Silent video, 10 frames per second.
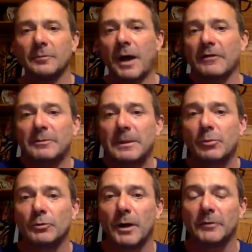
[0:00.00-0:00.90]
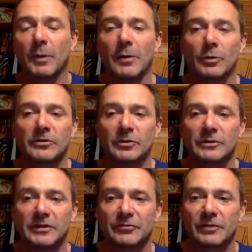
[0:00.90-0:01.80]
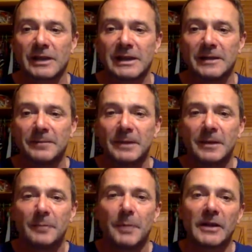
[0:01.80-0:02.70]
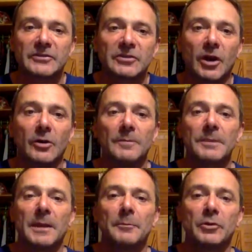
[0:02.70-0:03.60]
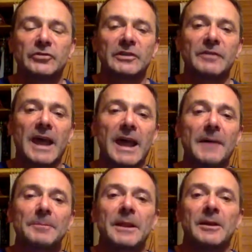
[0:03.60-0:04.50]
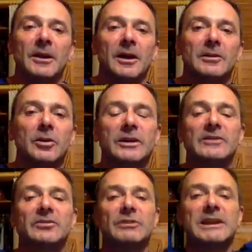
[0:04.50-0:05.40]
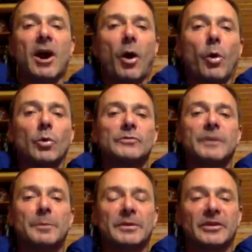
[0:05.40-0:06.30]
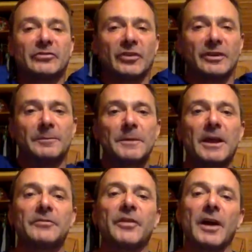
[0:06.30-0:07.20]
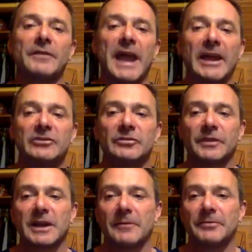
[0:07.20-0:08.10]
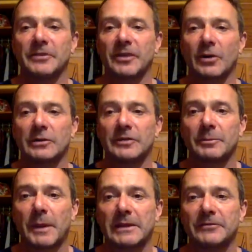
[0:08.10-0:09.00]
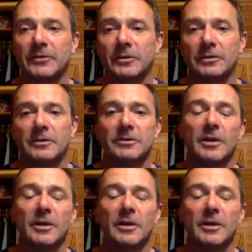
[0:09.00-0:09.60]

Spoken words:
other people might want to do it differently. But, you know, pushing there, looking to really hold the position and find the edge of a comfort zone if it's painful. You